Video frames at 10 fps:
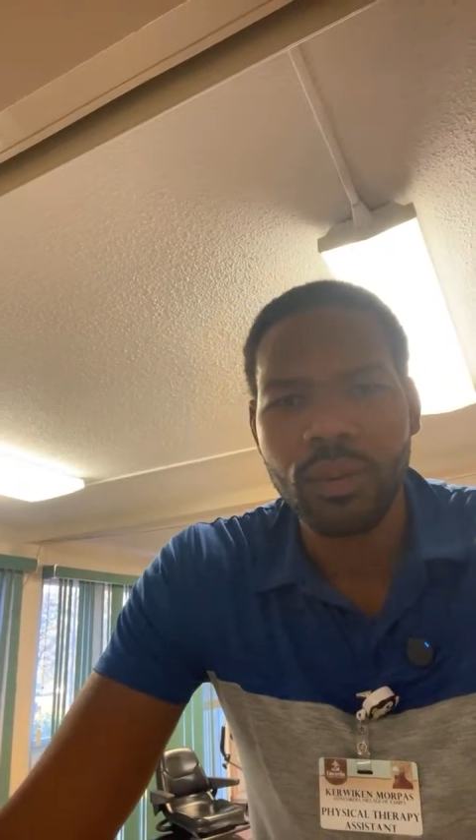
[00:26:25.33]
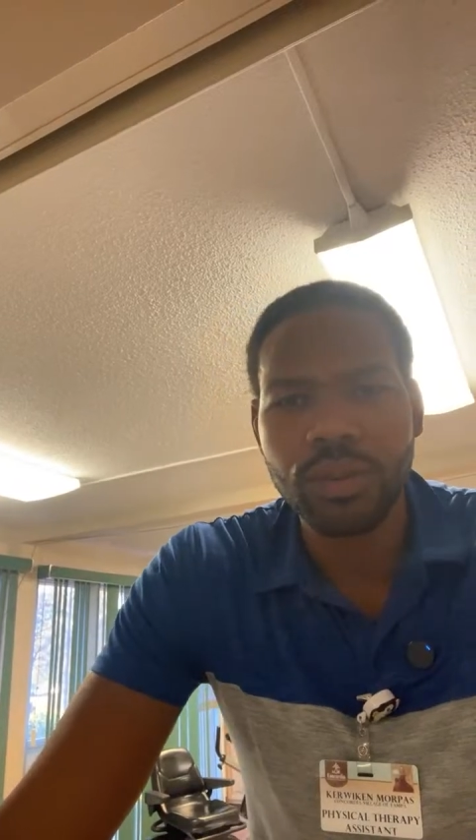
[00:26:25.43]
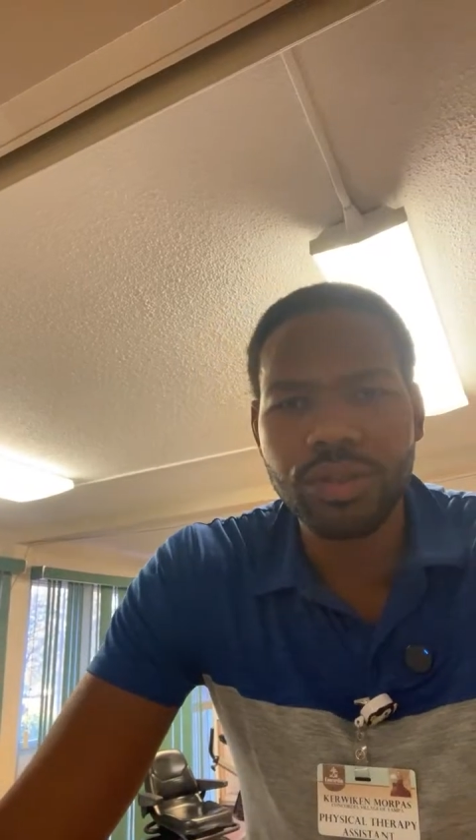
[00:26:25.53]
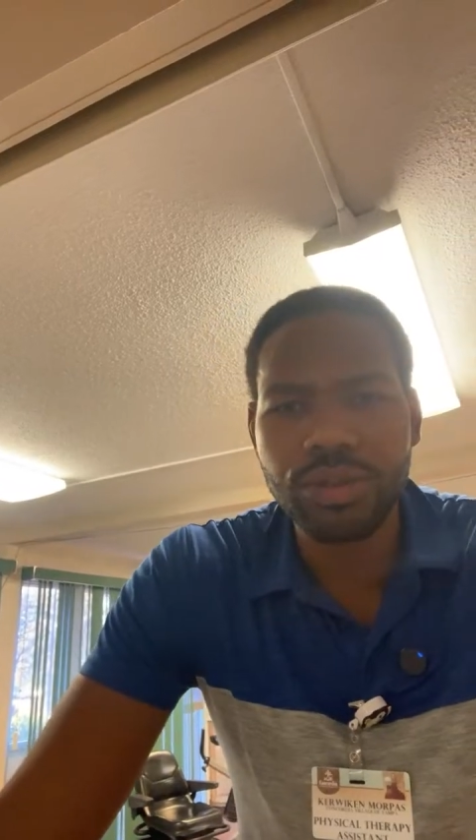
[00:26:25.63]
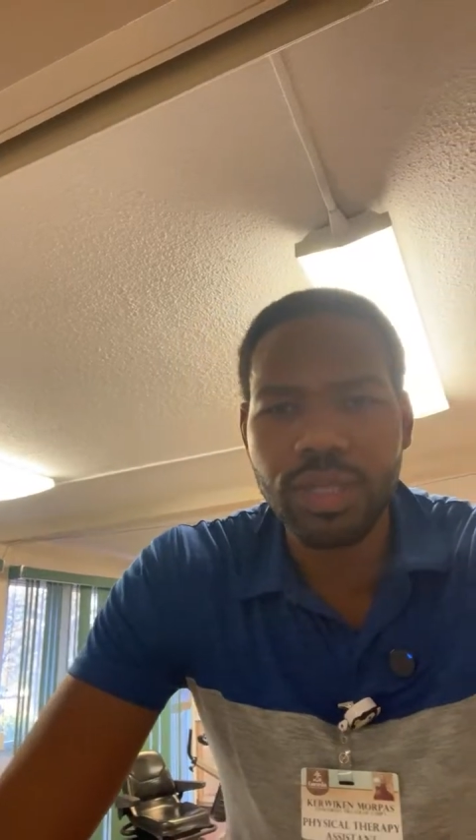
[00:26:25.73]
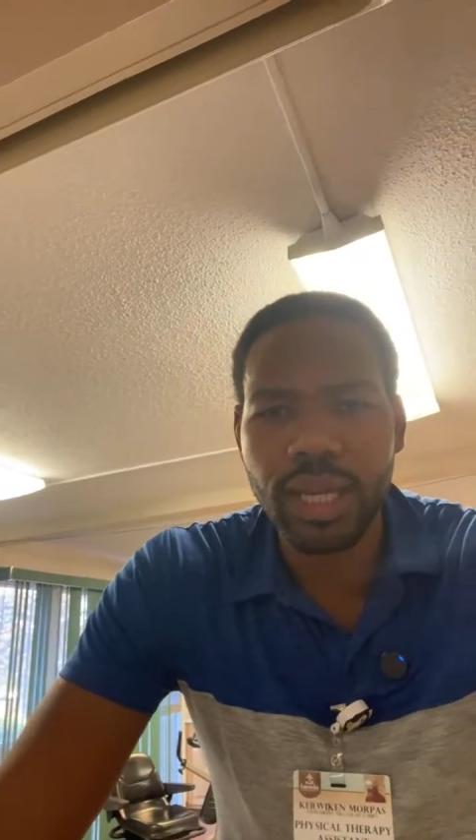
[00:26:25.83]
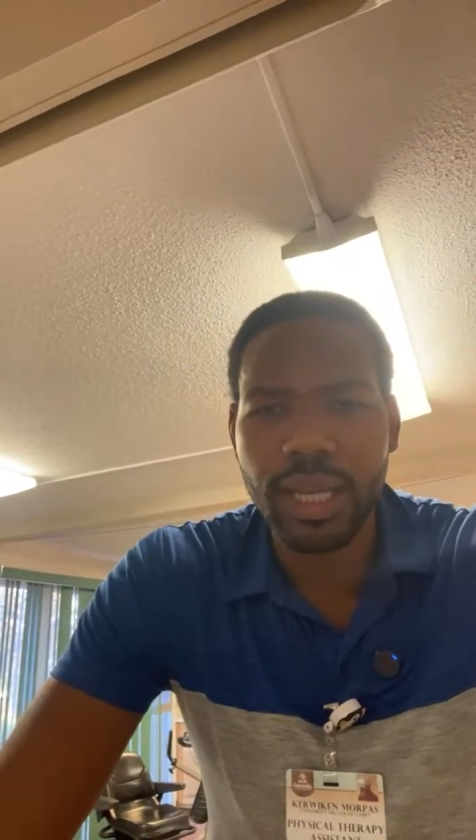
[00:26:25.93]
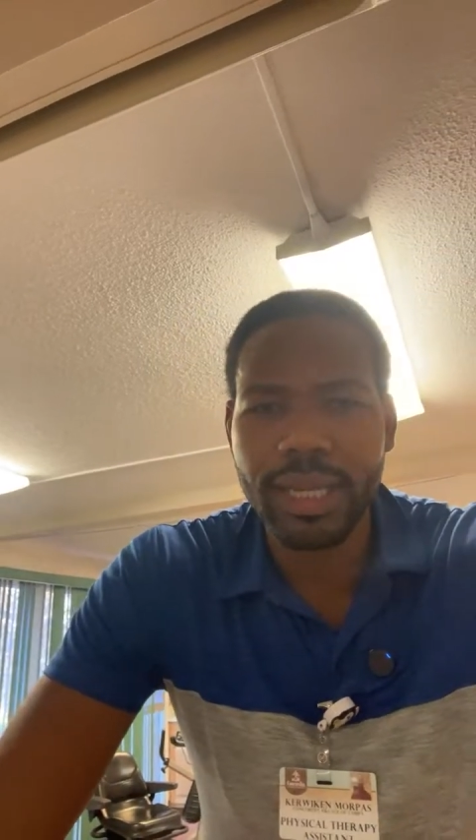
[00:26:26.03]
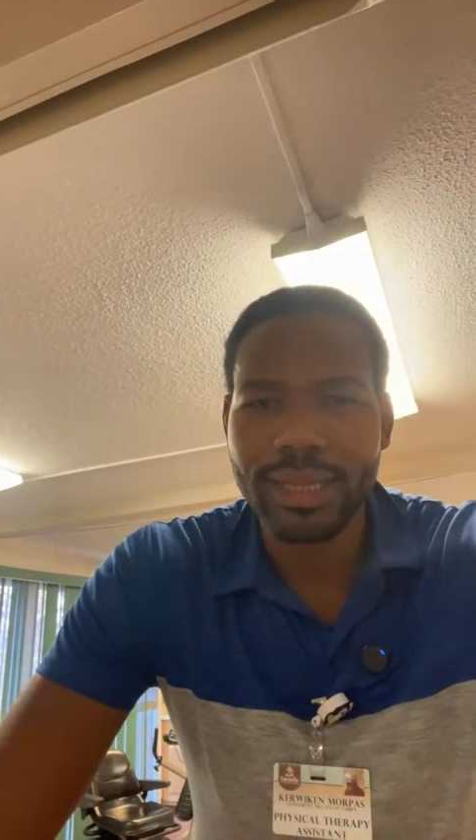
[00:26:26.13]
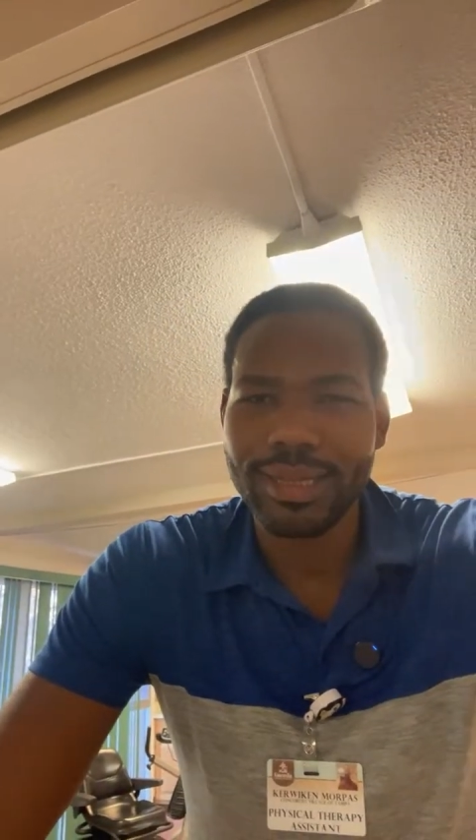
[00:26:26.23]
Would you say
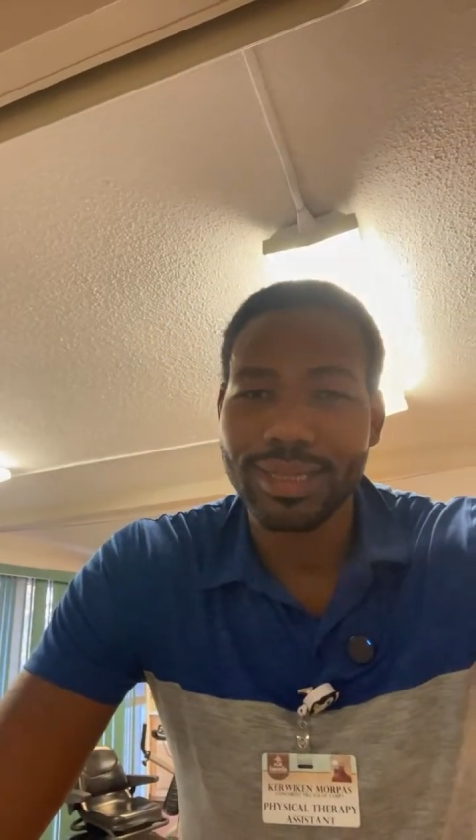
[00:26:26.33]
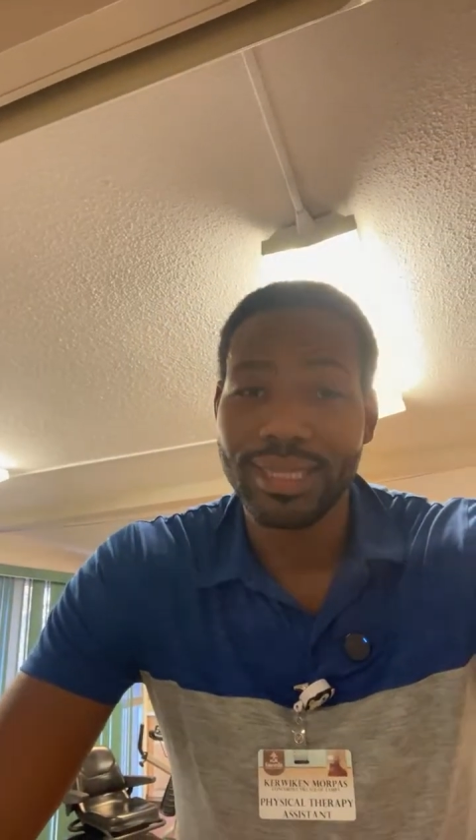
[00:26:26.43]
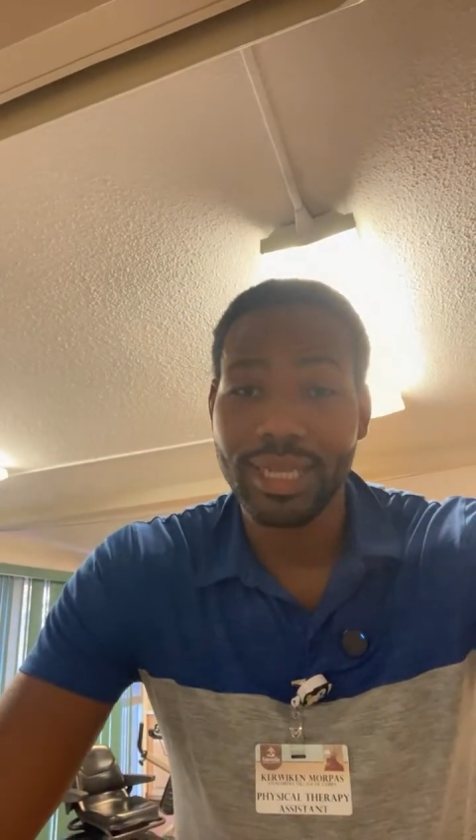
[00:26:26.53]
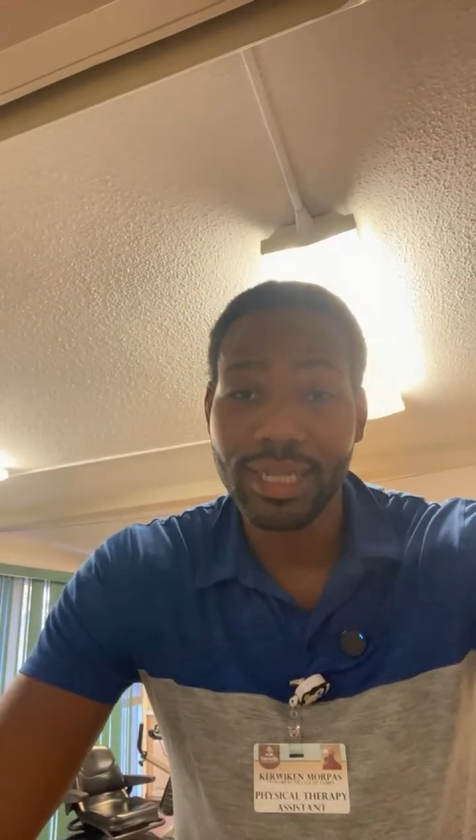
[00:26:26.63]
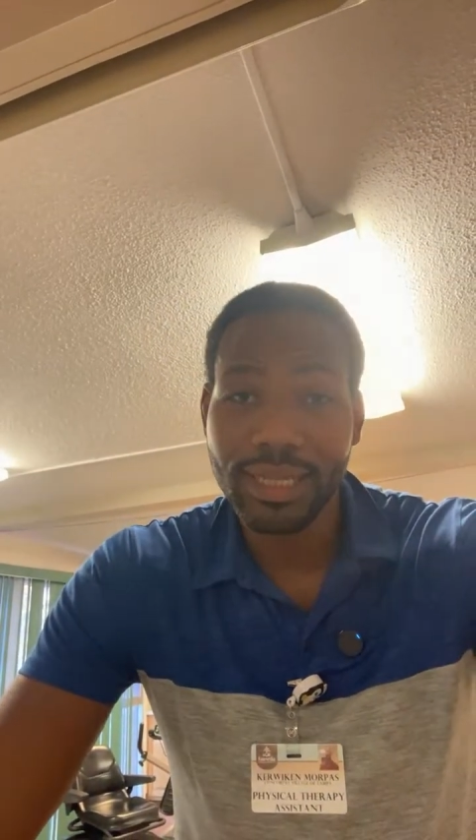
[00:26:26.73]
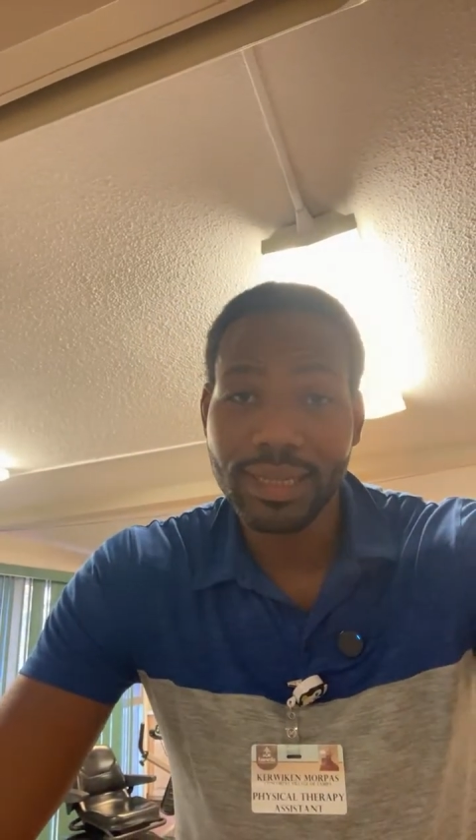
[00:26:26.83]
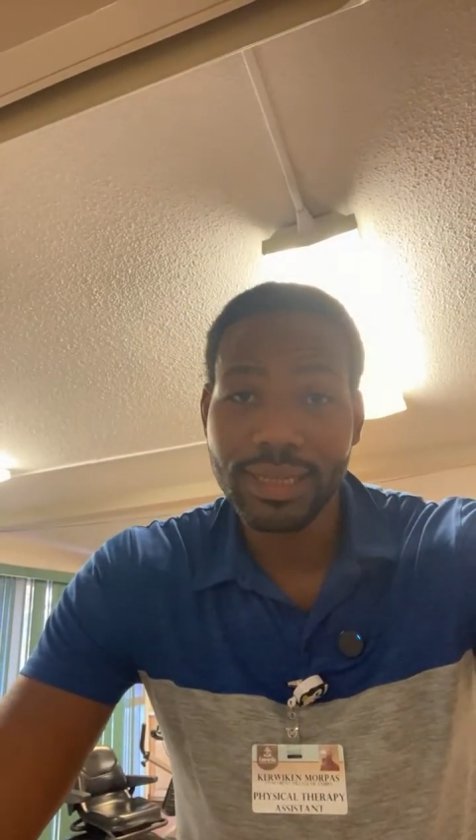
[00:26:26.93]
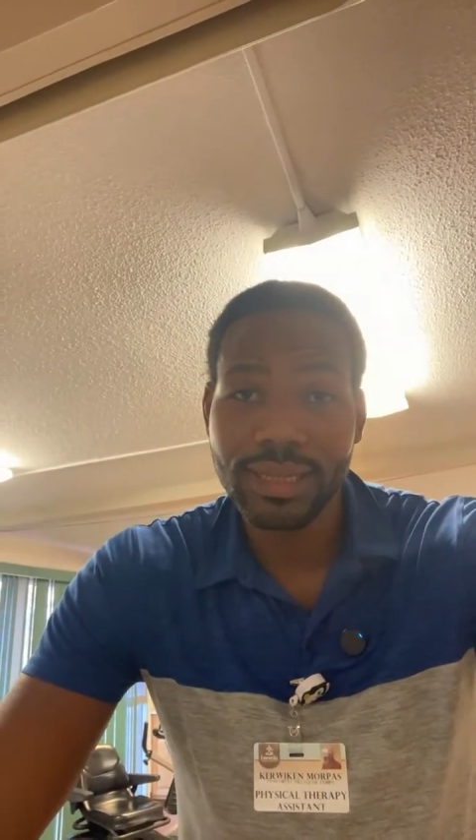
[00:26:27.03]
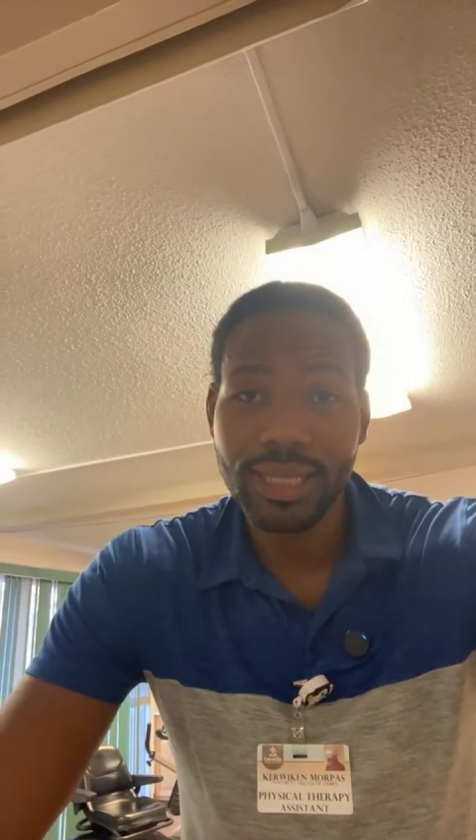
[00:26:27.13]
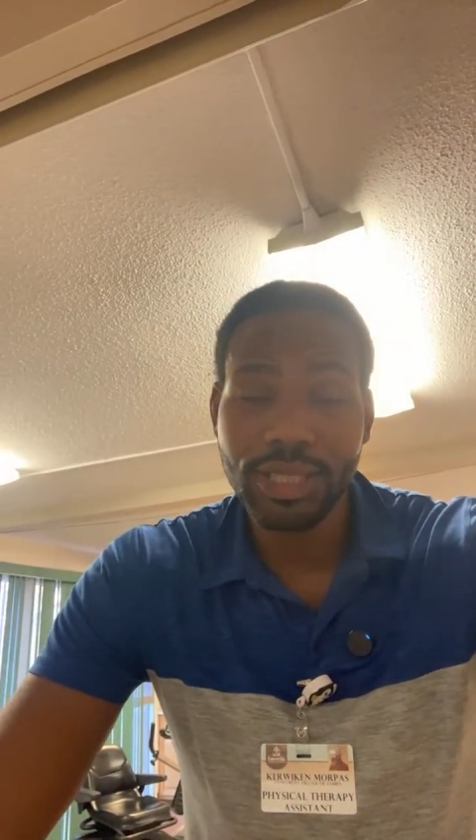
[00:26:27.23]
like it's a tingling
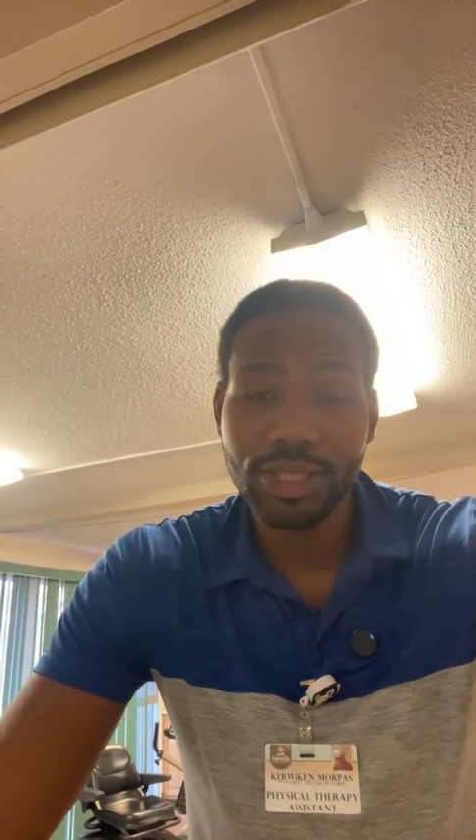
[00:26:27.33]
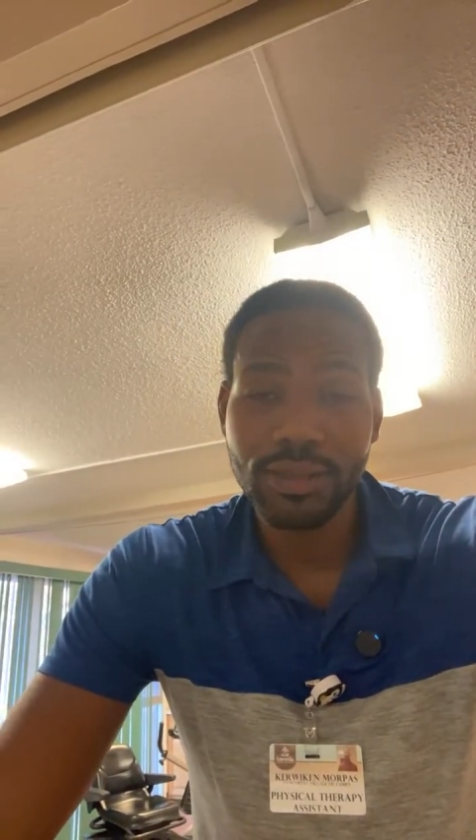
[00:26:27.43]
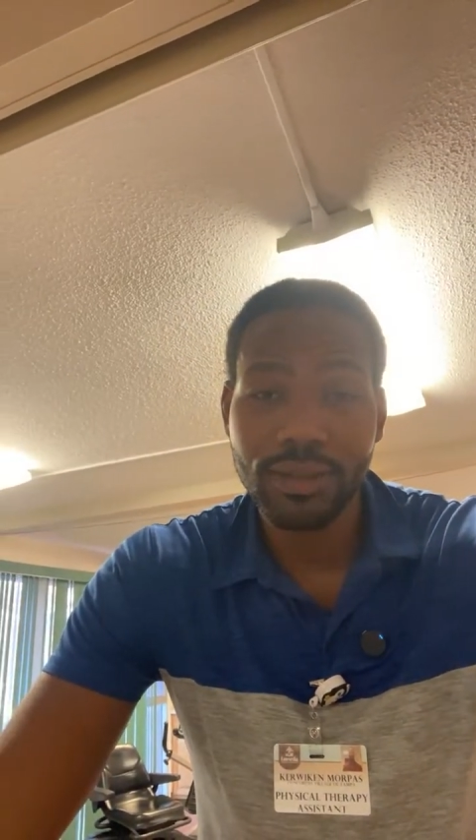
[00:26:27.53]
sensation